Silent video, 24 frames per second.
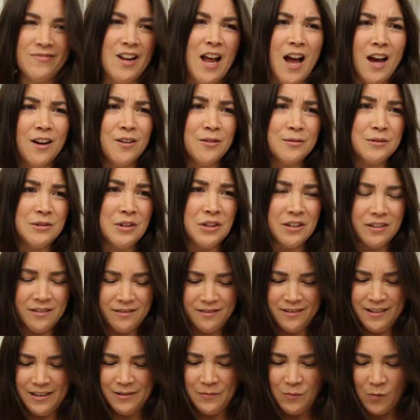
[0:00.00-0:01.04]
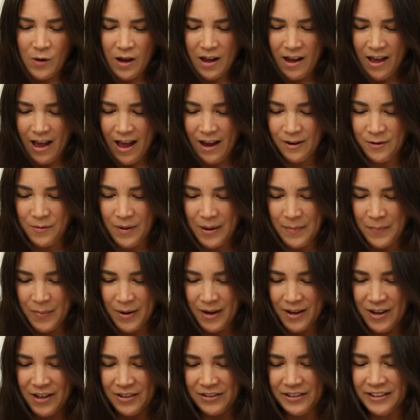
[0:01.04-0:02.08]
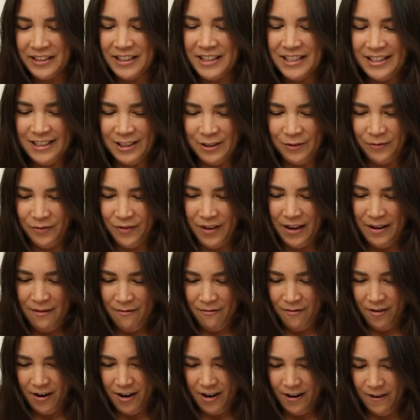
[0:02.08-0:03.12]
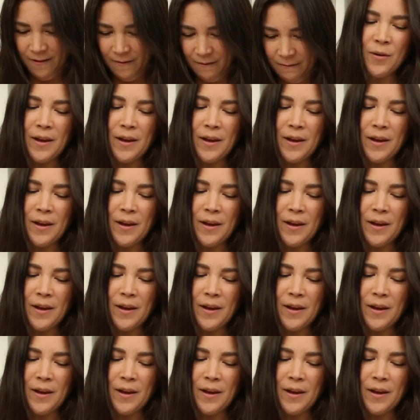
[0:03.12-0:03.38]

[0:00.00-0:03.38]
I don't think, well, how do I pick a least favorite?